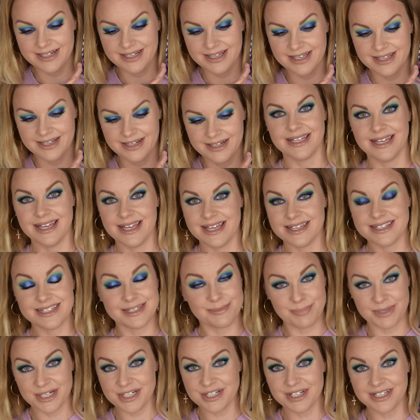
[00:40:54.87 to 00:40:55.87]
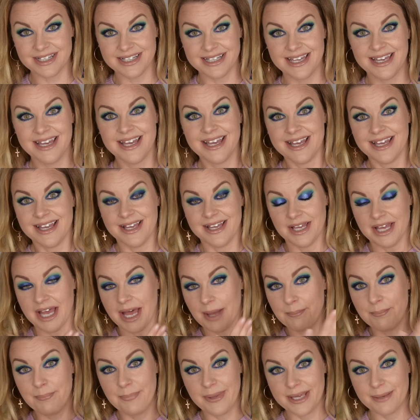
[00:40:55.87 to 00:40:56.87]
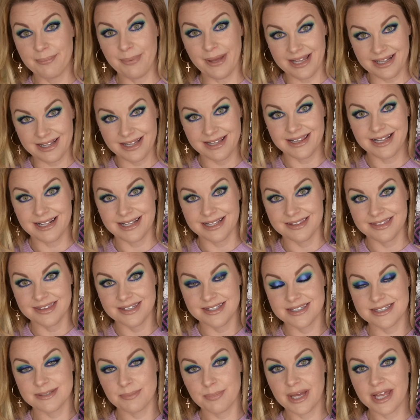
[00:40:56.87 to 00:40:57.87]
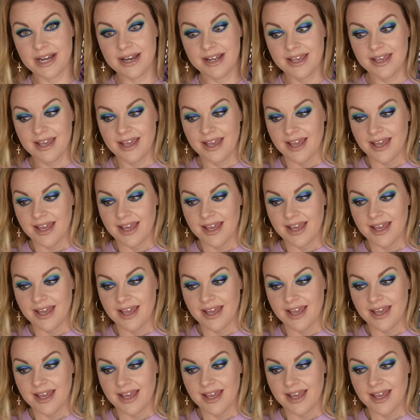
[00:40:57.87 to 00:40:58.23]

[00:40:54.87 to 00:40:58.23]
And especially a big palette like this, but